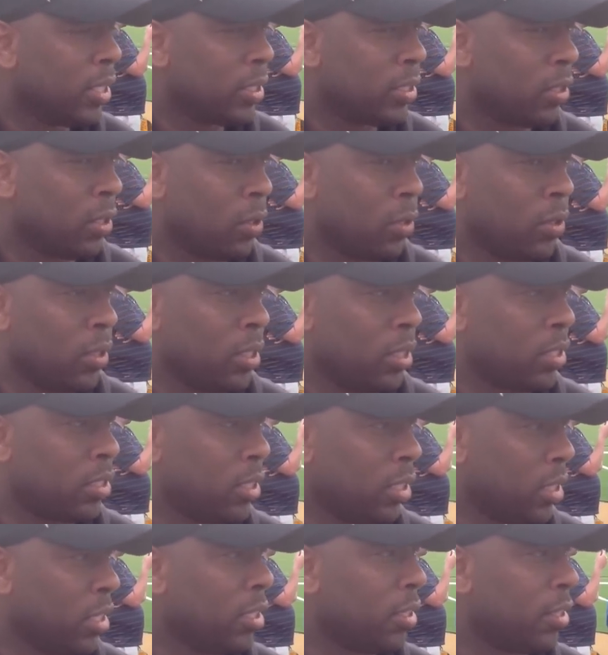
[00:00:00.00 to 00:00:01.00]
So it's
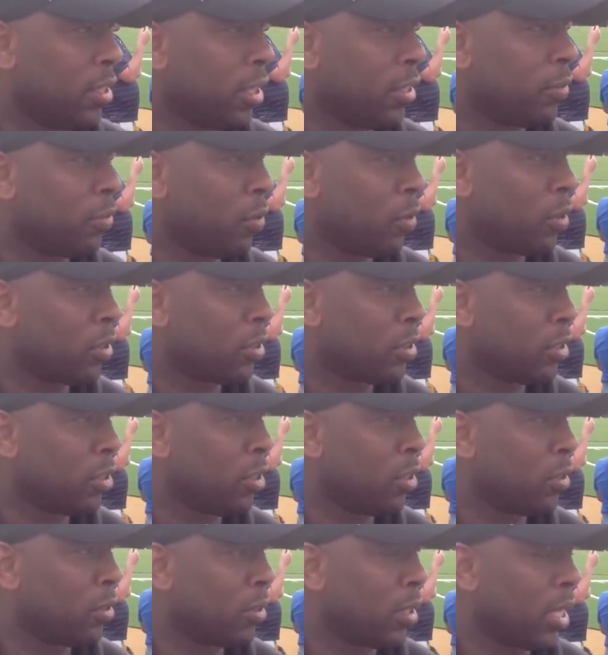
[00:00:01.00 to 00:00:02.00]
a good thing for us. You
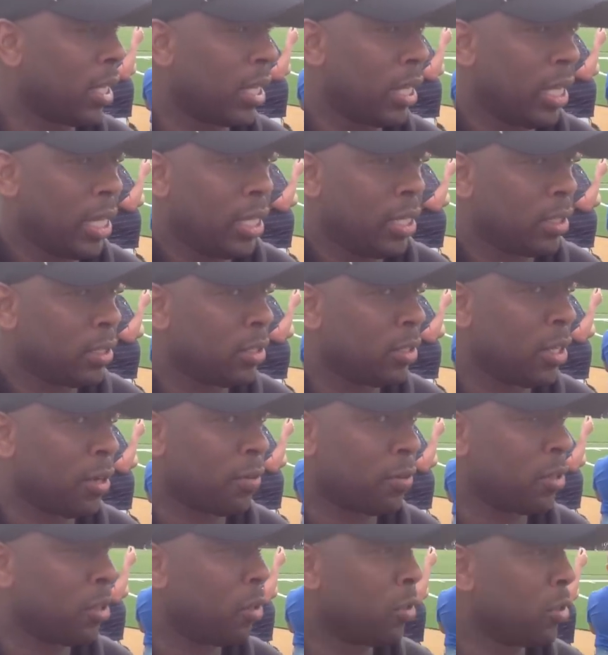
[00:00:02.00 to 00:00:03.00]
know, they, you
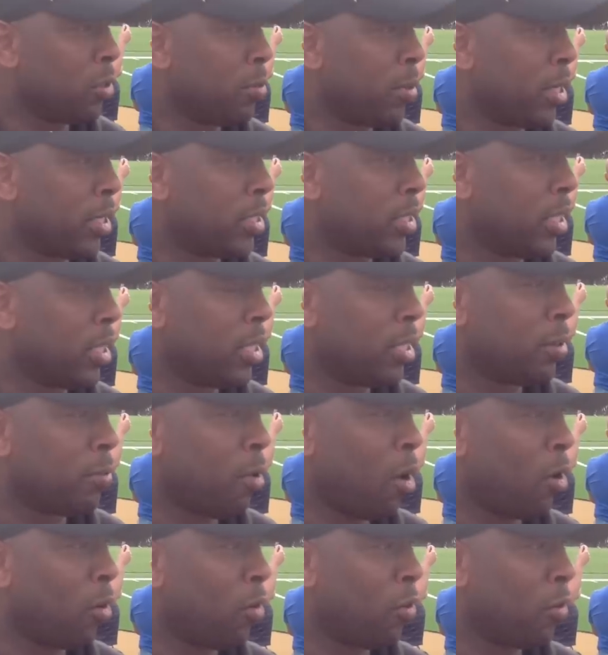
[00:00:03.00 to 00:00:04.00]
never know, you may see him
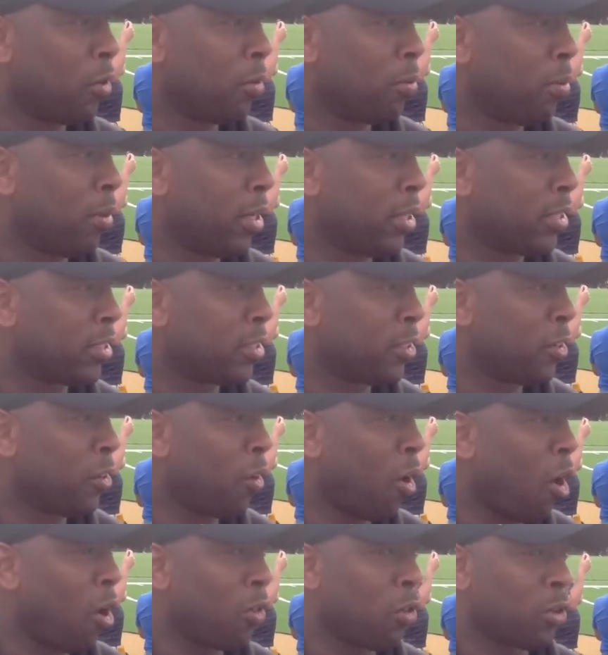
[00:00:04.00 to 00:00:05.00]
all over the place. You
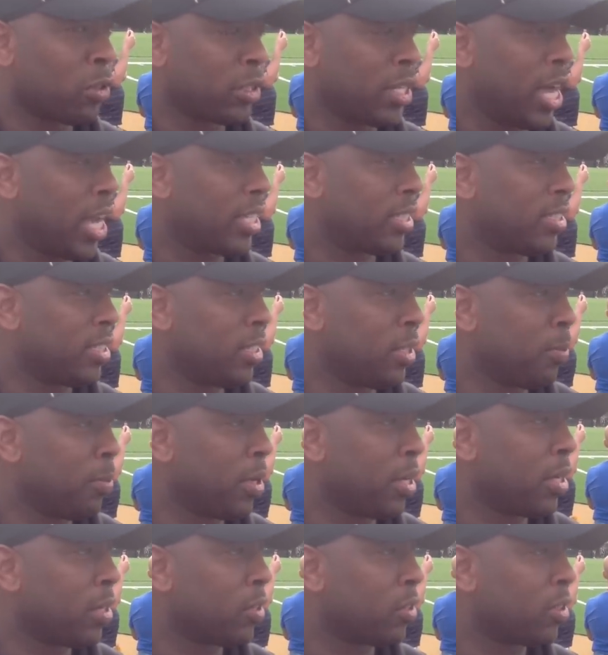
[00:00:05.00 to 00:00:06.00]
know, all those guys need to
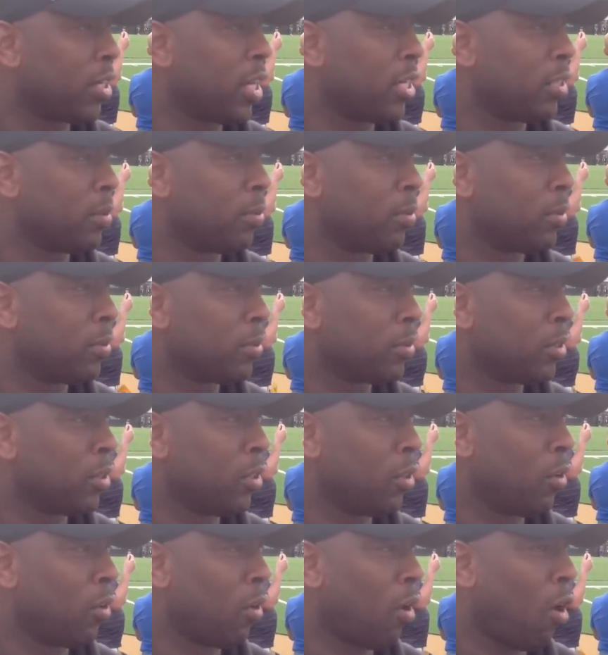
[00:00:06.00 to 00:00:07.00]
be interchangeable
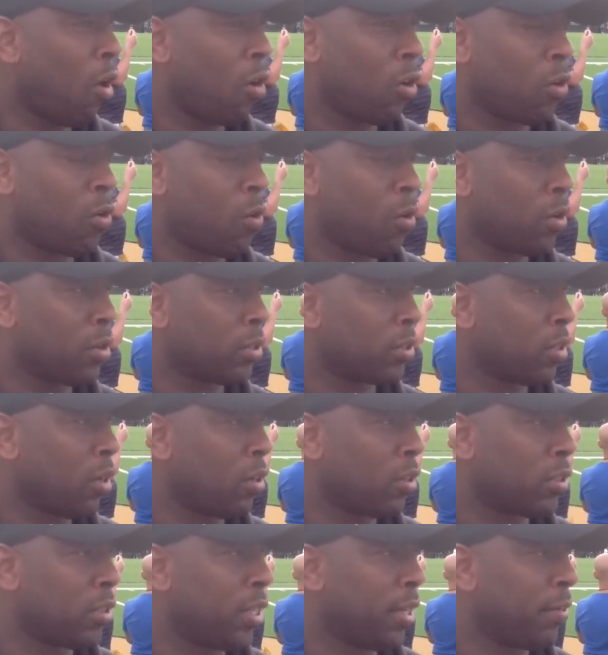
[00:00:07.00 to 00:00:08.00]
all corners,
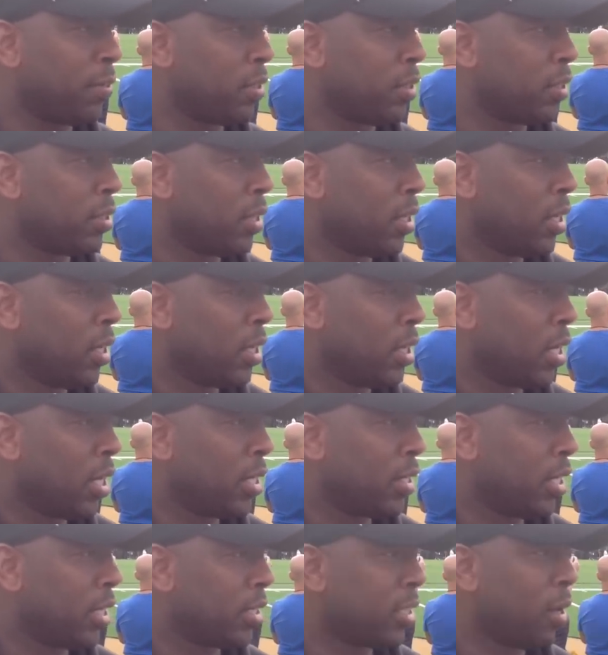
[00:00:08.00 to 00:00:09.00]
all safeties. Uh,
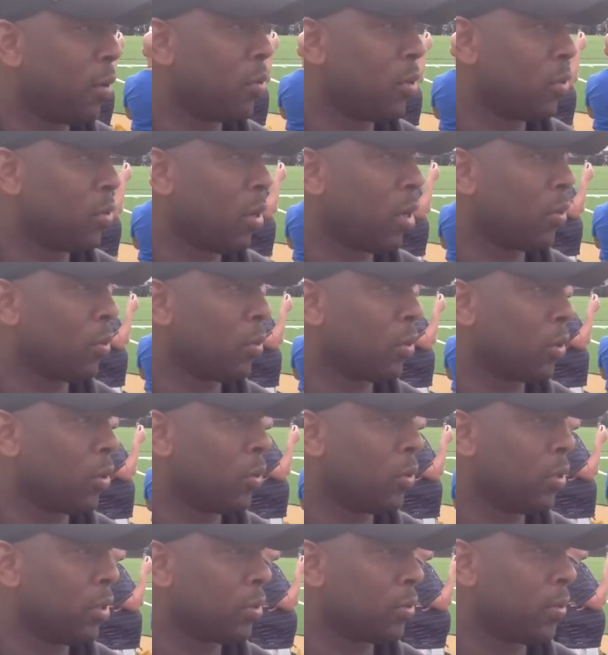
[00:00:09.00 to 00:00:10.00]
that's how we try to
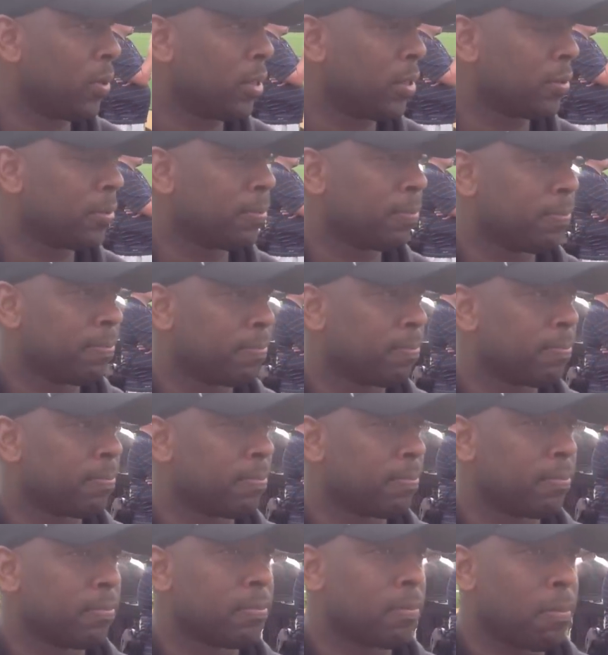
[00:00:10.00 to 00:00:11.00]
recruit as well. What can
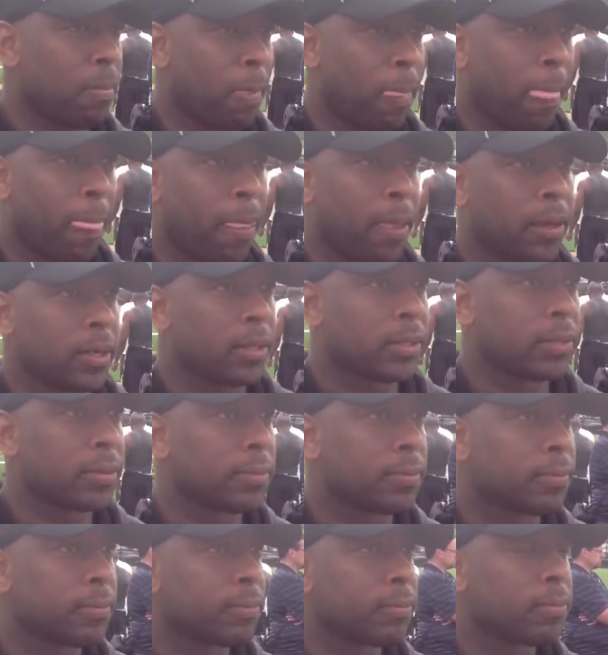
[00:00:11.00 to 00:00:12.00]
you say about Robert
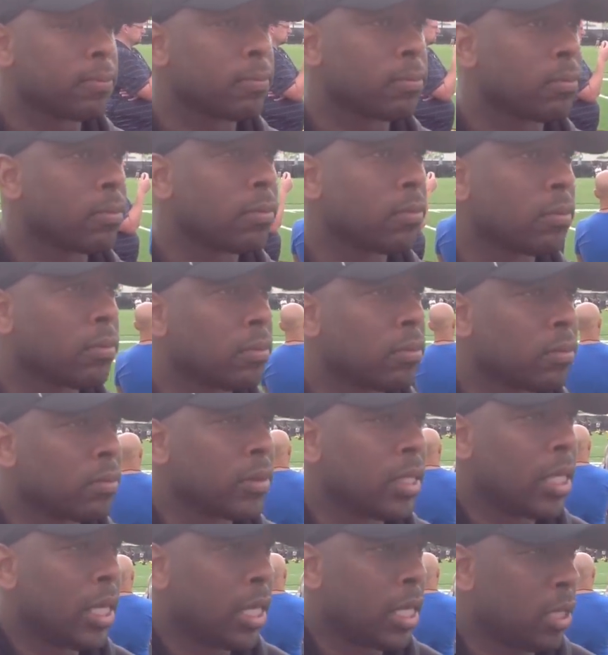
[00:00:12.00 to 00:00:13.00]
Gregory and his development?
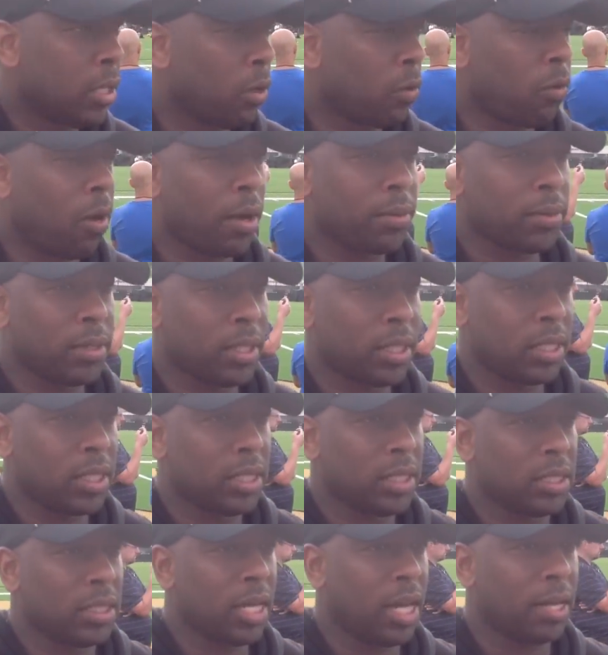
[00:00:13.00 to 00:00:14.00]
You know, Rob's done a
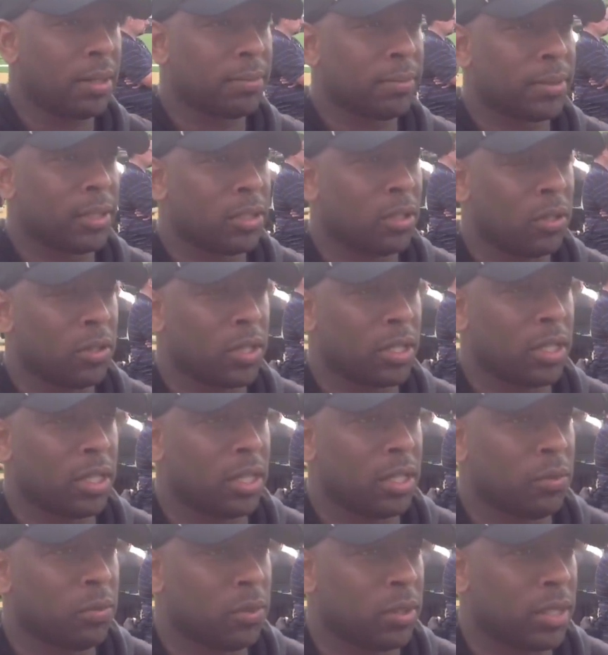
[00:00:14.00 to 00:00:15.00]
good job. You know, he,
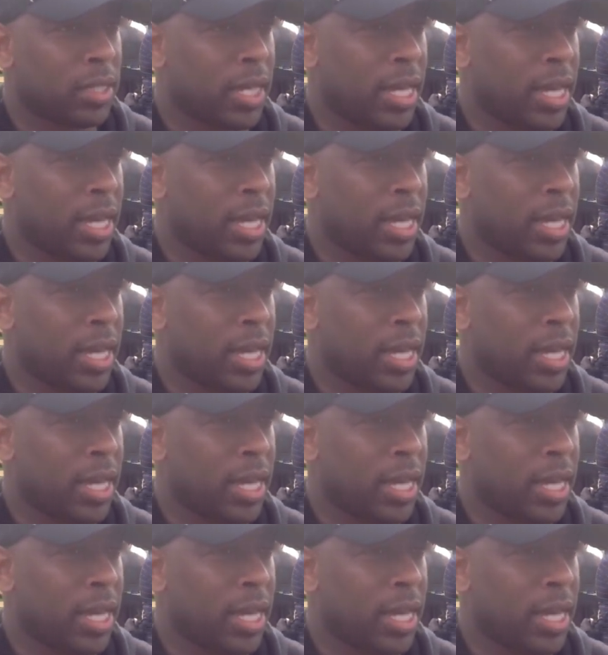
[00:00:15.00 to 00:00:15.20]
he really